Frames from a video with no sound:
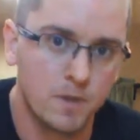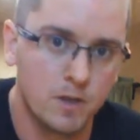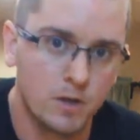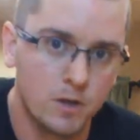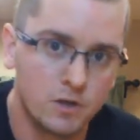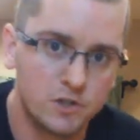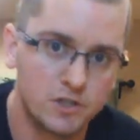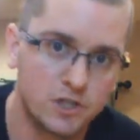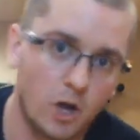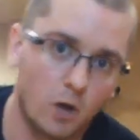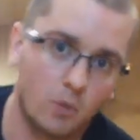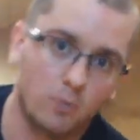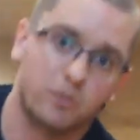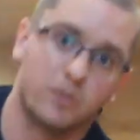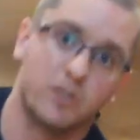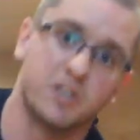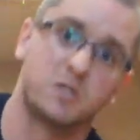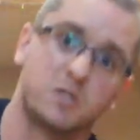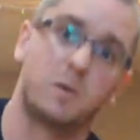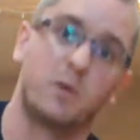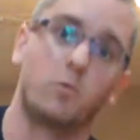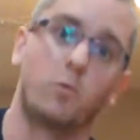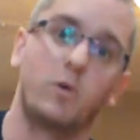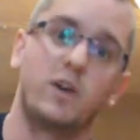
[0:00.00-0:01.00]
So this has
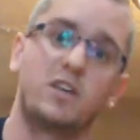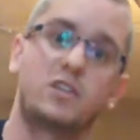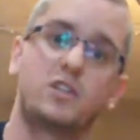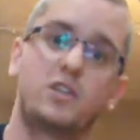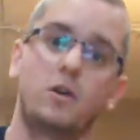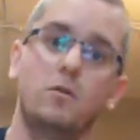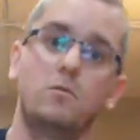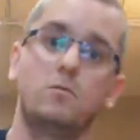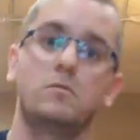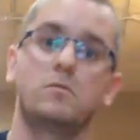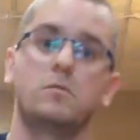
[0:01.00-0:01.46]
been week 2,